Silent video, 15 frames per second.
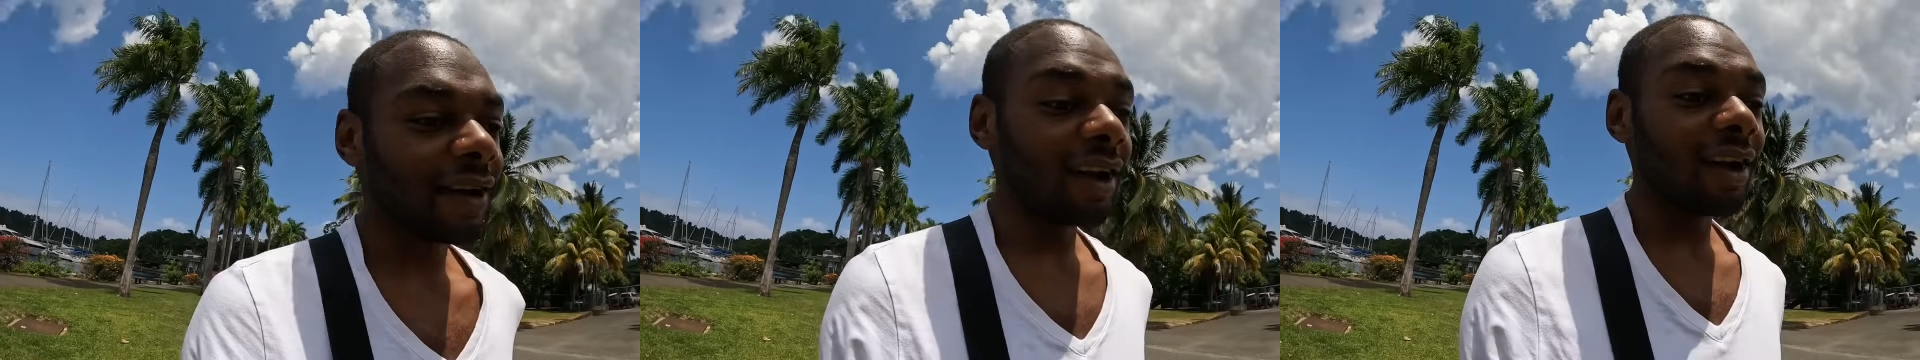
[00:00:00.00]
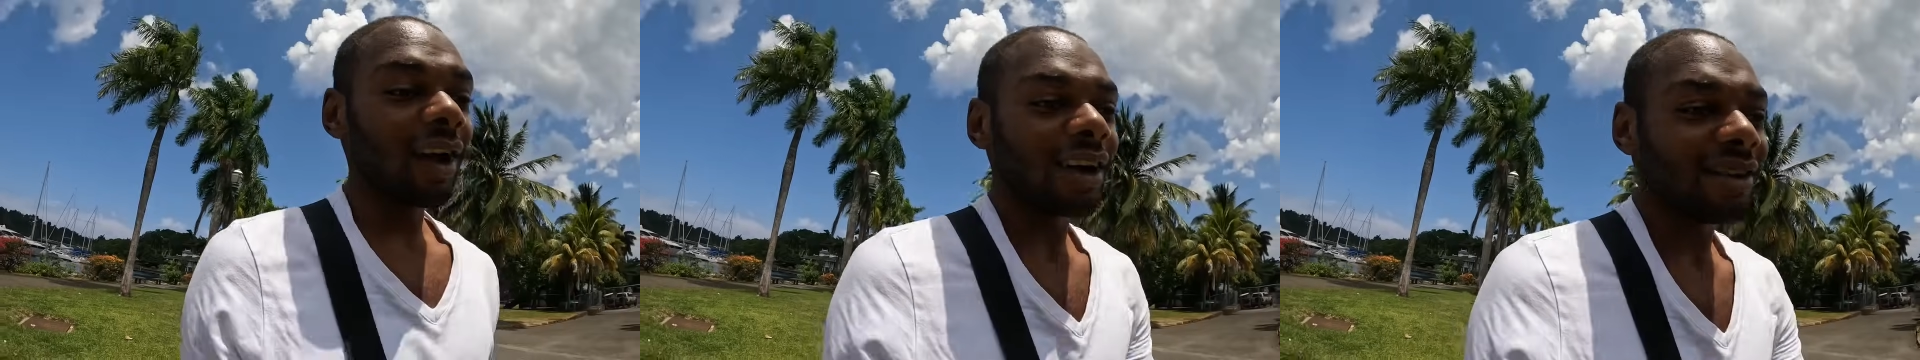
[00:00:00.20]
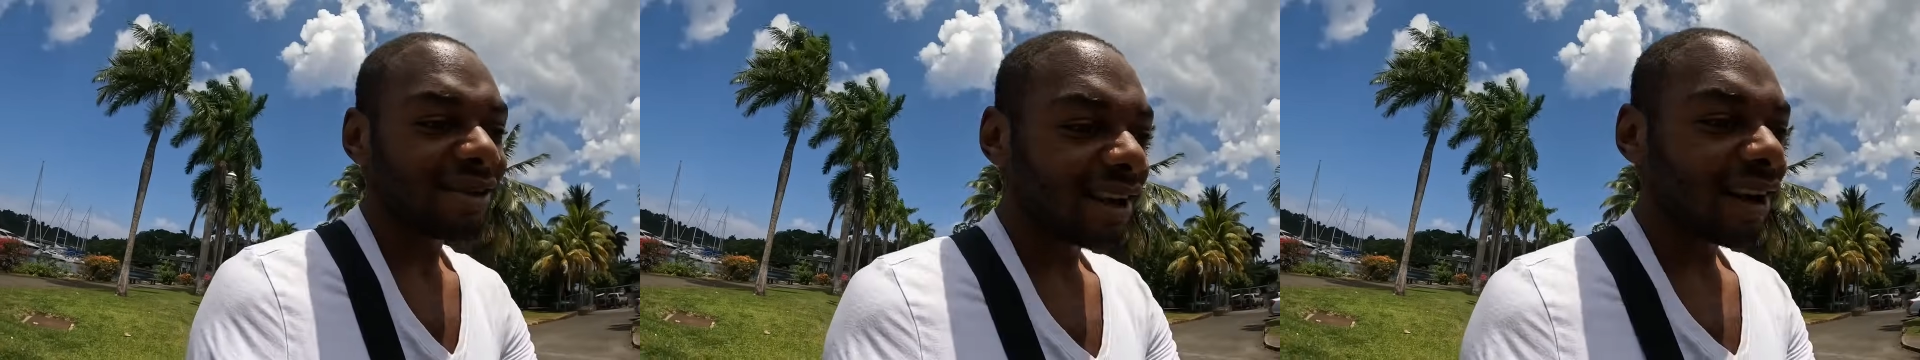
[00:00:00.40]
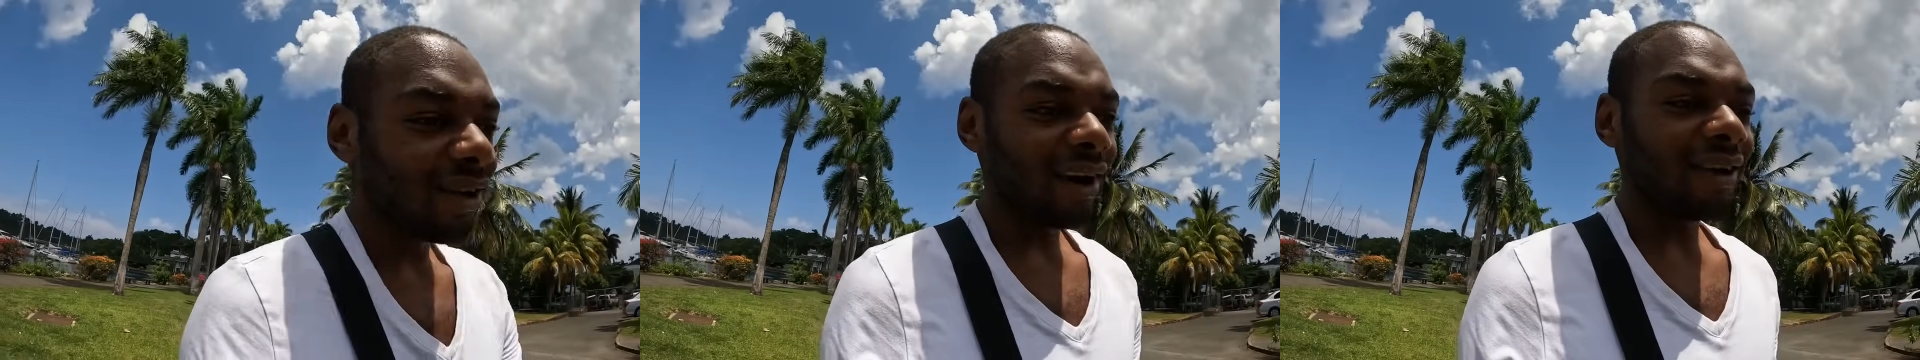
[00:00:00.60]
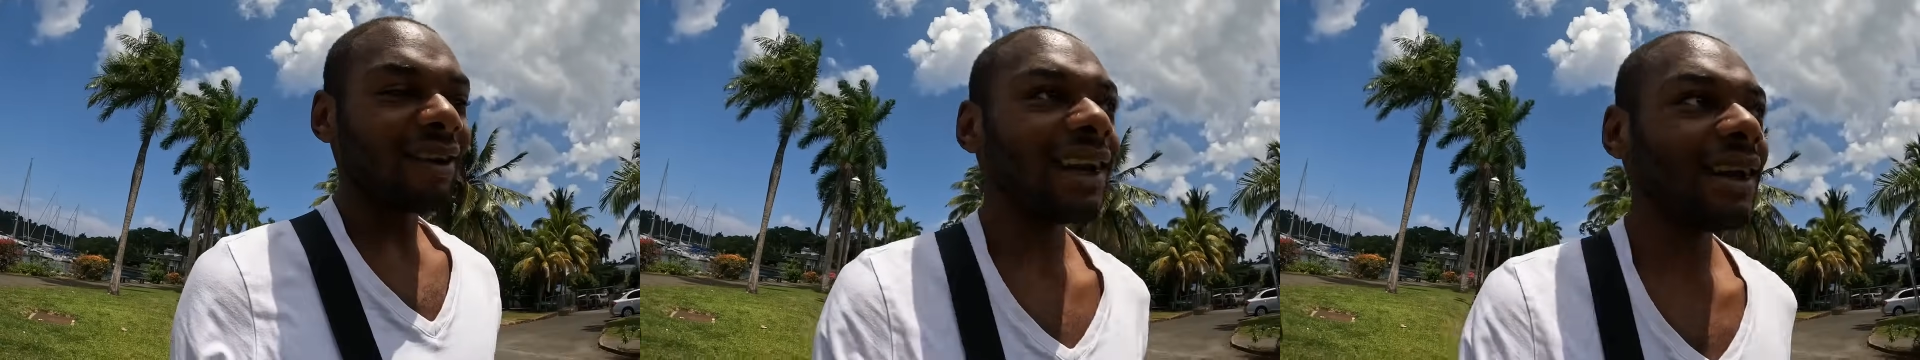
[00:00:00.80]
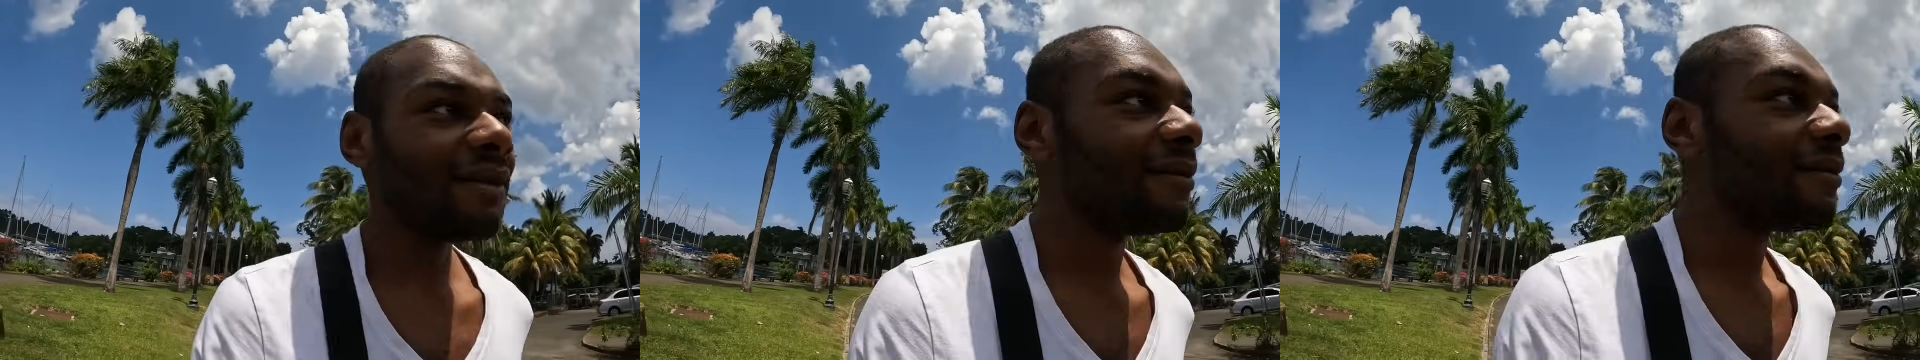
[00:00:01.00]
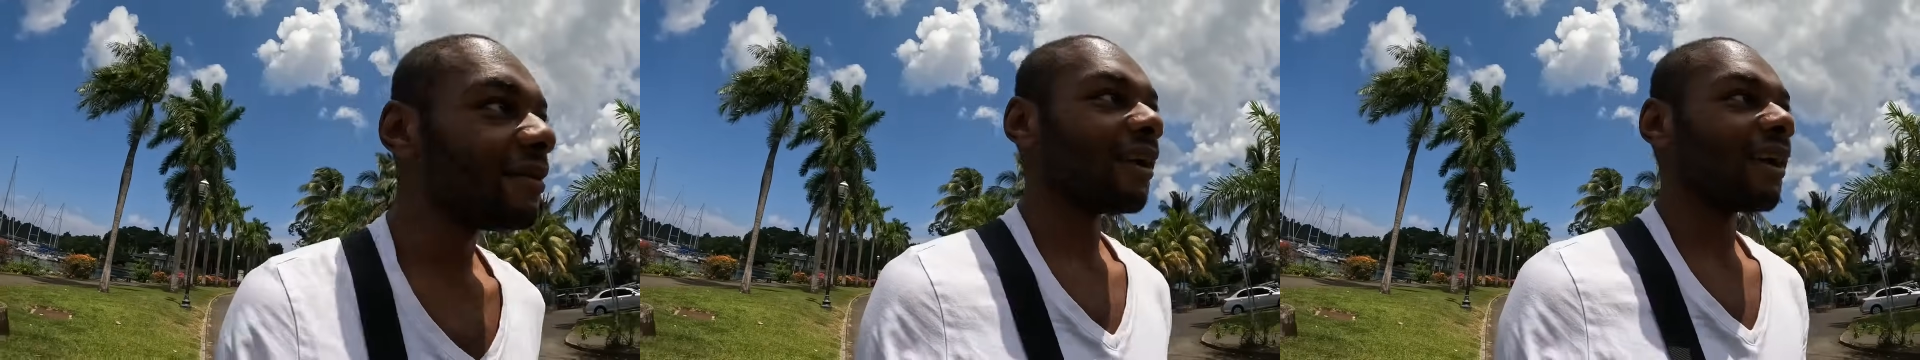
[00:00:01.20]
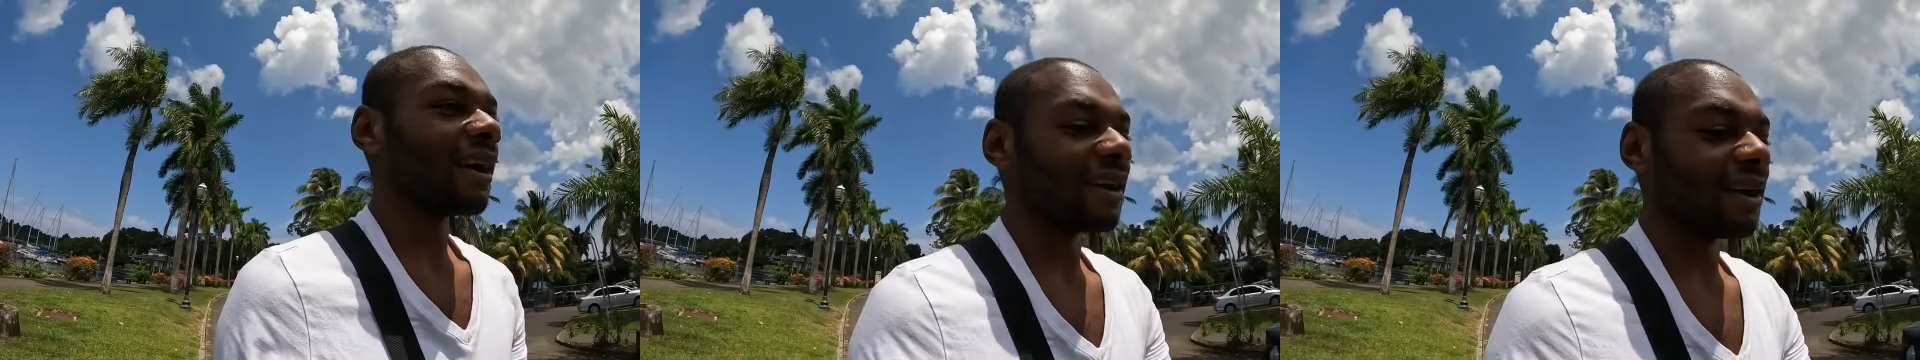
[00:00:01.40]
the lifestyle I live, like,